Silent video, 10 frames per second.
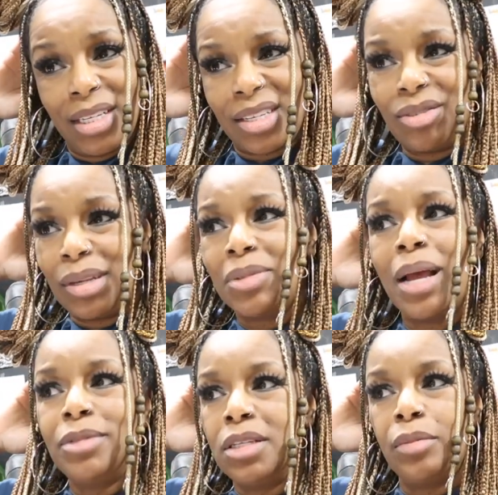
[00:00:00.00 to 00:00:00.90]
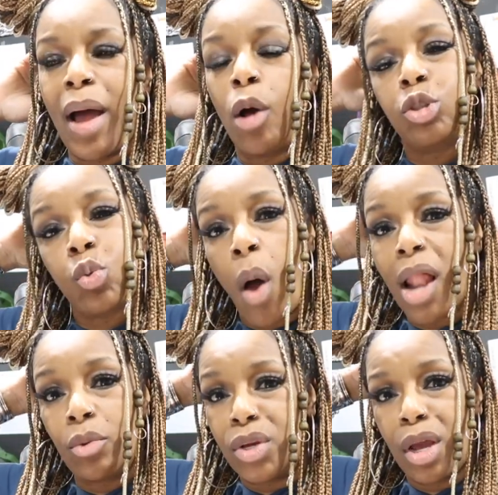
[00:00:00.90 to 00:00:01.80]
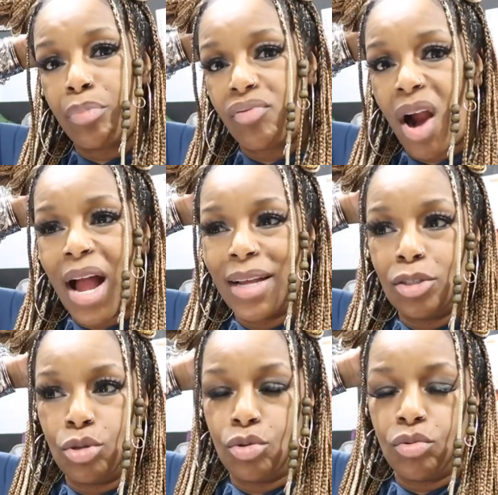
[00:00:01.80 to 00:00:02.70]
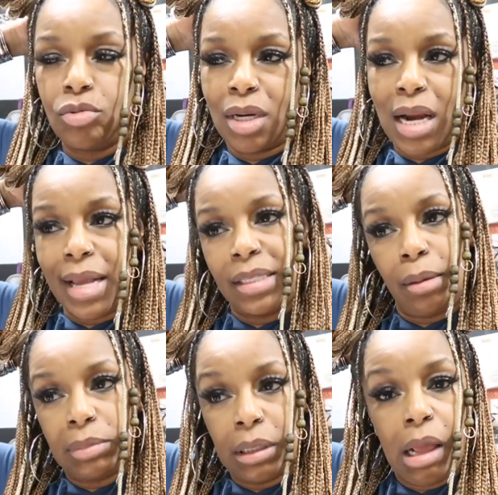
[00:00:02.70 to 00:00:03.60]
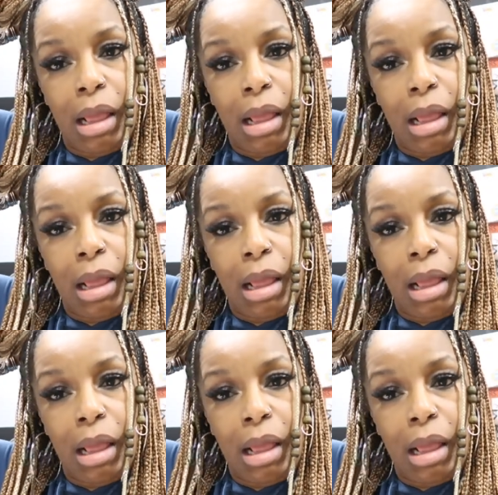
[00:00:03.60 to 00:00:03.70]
So sometimes it's about swallowing your pride too. And that's something